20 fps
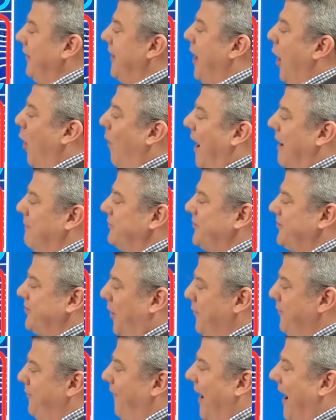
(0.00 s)
go up
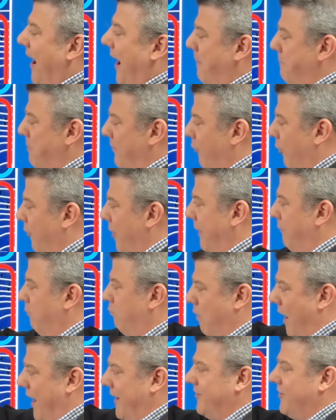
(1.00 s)
so far before they
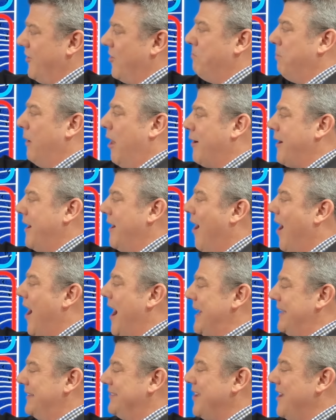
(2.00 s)
run into the blocking
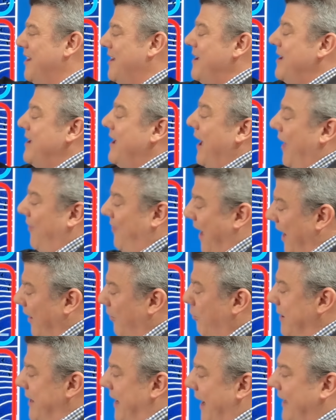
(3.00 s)
highs. And that
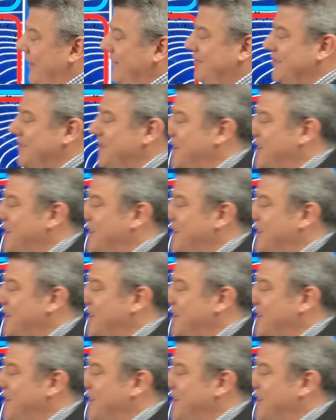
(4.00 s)
creates